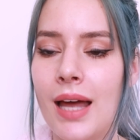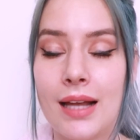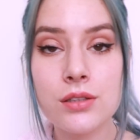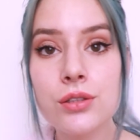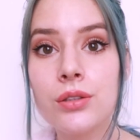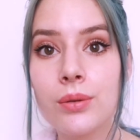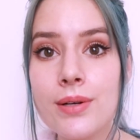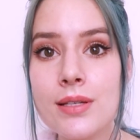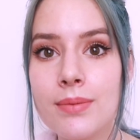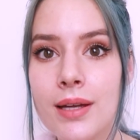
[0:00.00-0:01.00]
attitude
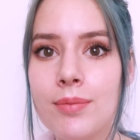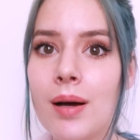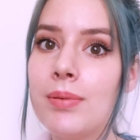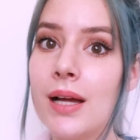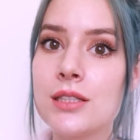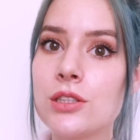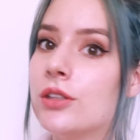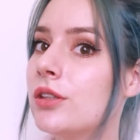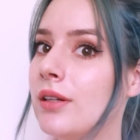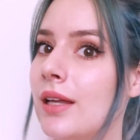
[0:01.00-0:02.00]
towards me about plastic surgery.